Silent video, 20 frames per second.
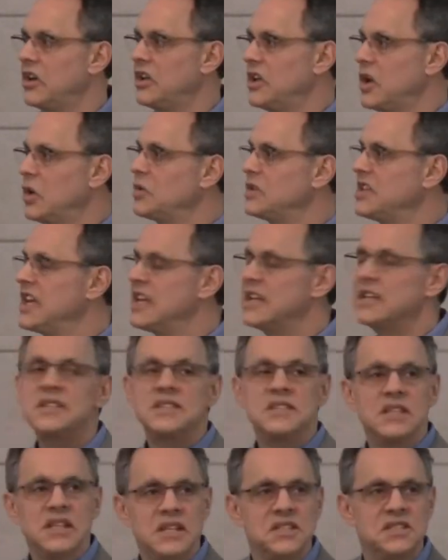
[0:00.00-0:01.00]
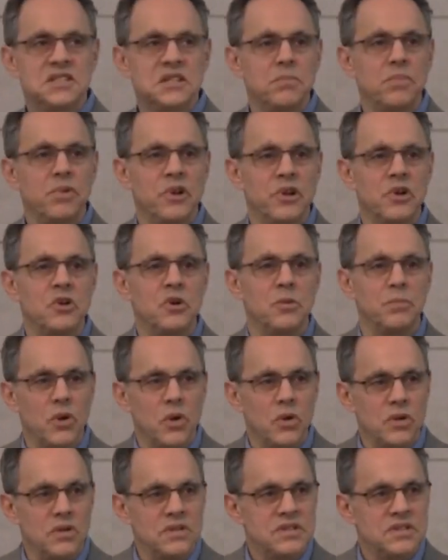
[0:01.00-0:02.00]
You don't tend to see this in political
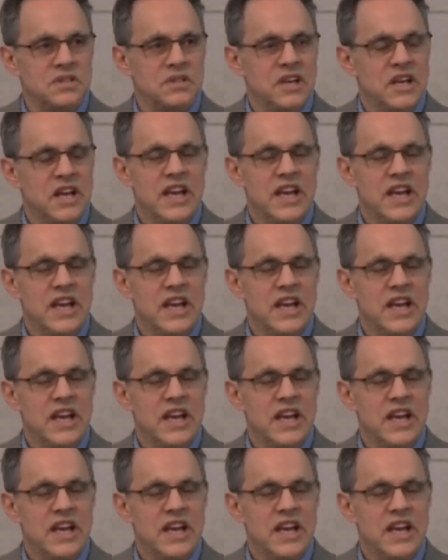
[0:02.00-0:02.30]
polls.